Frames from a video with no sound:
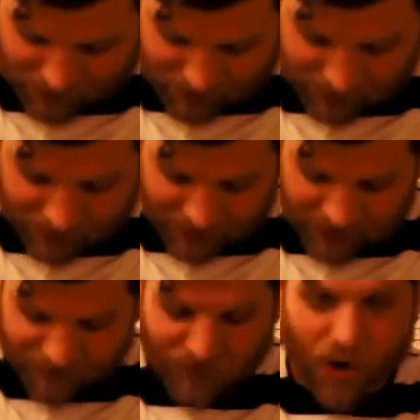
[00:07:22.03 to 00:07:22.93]
It's like they
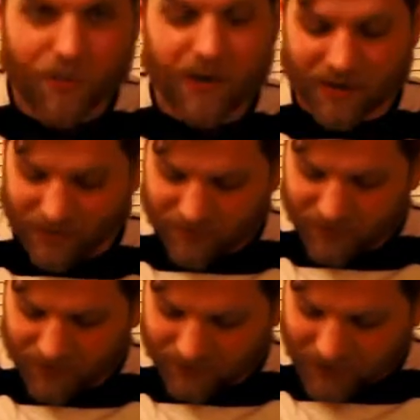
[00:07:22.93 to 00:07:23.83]
didn't even open
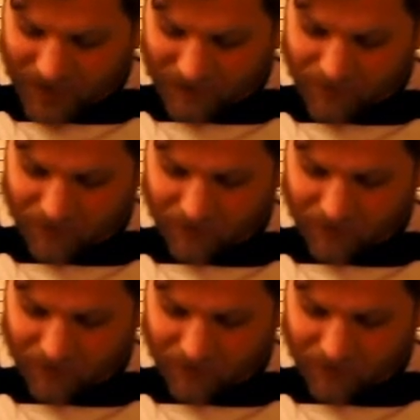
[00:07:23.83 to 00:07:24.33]
the guidebook